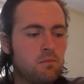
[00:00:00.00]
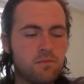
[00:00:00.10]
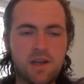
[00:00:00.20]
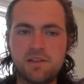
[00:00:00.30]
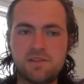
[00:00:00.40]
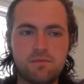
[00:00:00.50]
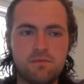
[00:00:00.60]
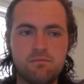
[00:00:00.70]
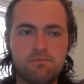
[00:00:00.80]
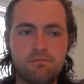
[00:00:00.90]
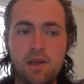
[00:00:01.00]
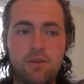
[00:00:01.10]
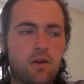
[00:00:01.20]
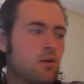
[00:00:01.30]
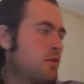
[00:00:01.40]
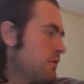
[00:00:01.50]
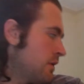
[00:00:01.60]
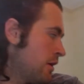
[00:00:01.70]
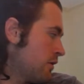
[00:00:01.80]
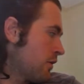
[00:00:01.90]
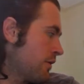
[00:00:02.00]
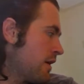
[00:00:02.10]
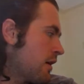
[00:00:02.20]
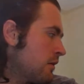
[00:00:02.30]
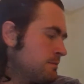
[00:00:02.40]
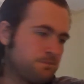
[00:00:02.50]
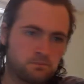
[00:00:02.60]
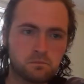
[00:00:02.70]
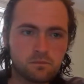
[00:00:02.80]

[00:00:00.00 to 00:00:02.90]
That's neither here nor there.